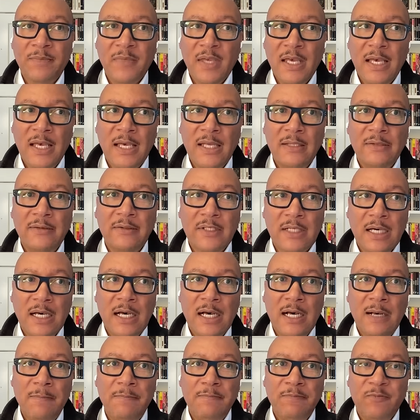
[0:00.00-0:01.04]
And
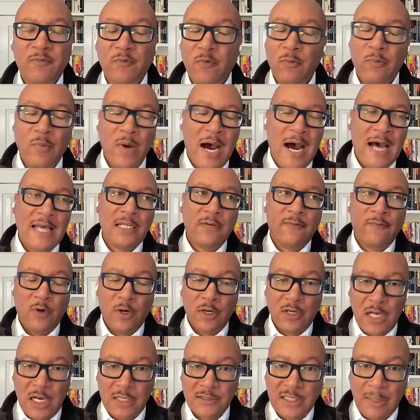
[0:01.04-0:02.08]
um, either
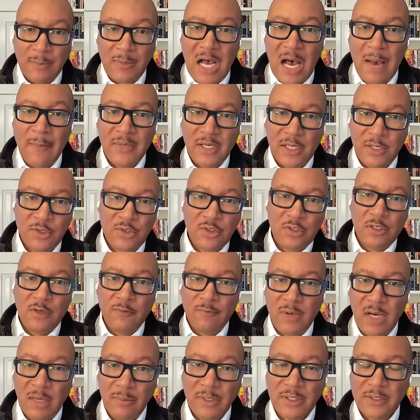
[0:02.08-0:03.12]
for some combination
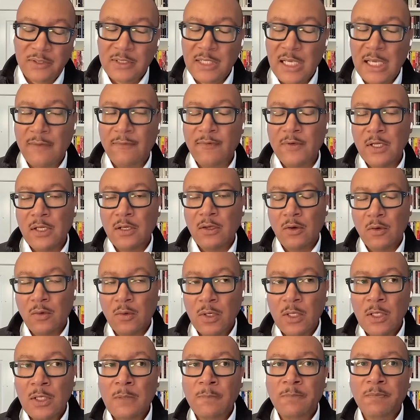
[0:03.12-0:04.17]
of public safety,
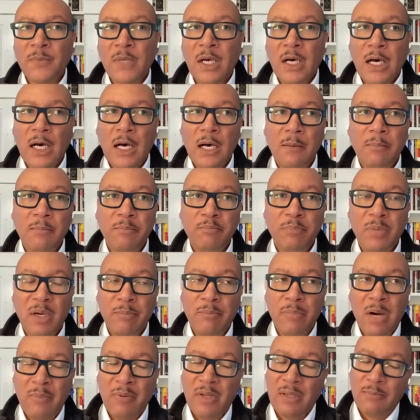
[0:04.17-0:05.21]
um,
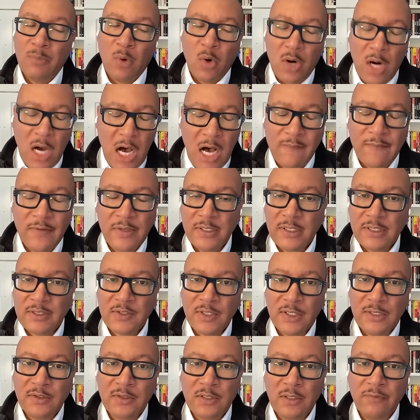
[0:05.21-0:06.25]
but probably more often a
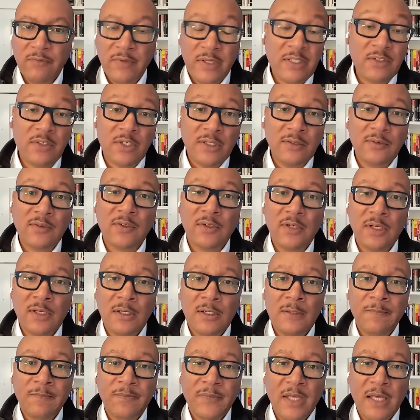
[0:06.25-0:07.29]
sense of vengeance
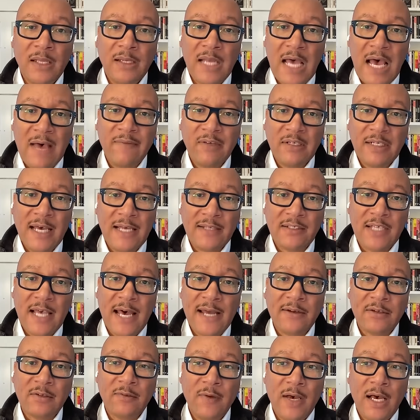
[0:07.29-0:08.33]
and having that
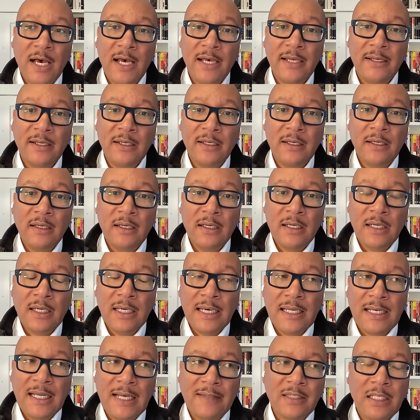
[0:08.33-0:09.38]
satisfied.
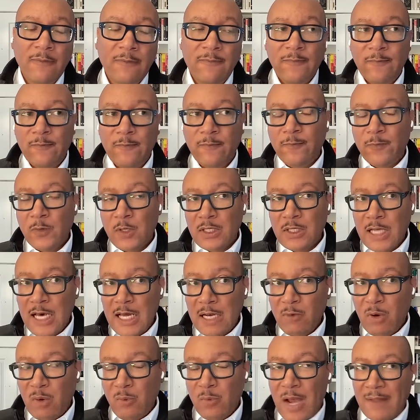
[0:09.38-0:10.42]
And I think for a
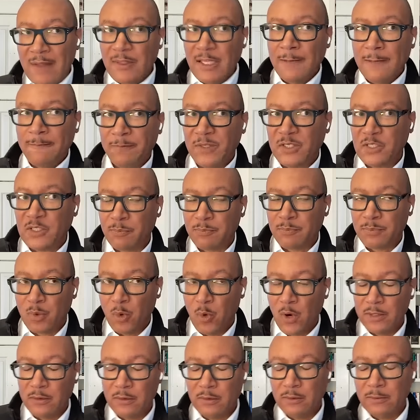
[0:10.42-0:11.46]
lot, I think it's
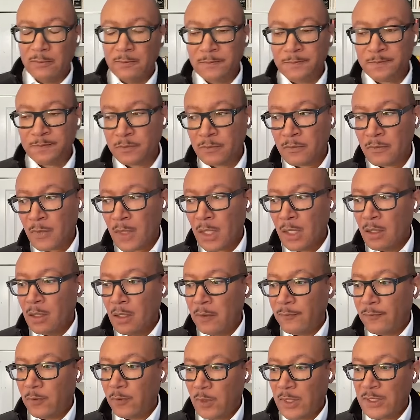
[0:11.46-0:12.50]
important
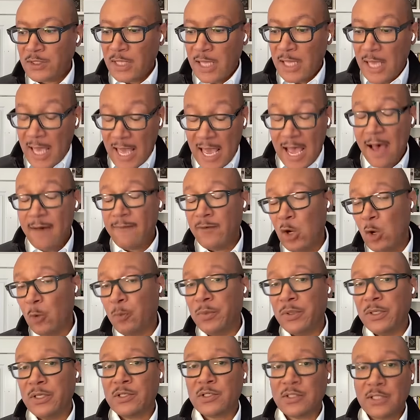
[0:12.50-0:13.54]
for us to have
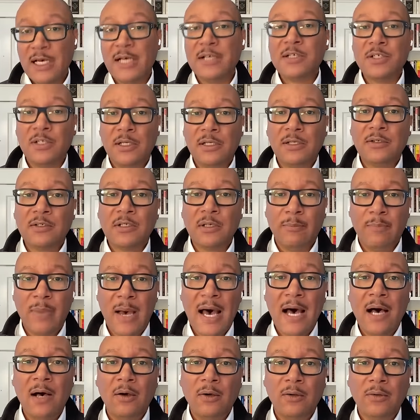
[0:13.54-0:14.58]
open discussions
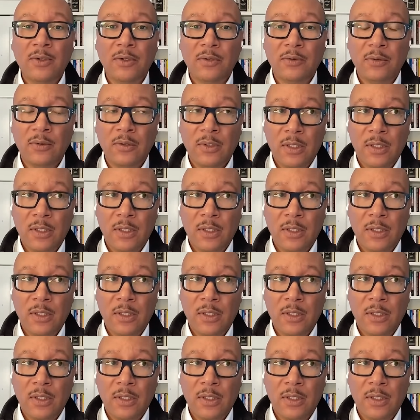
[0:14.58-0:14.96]
about,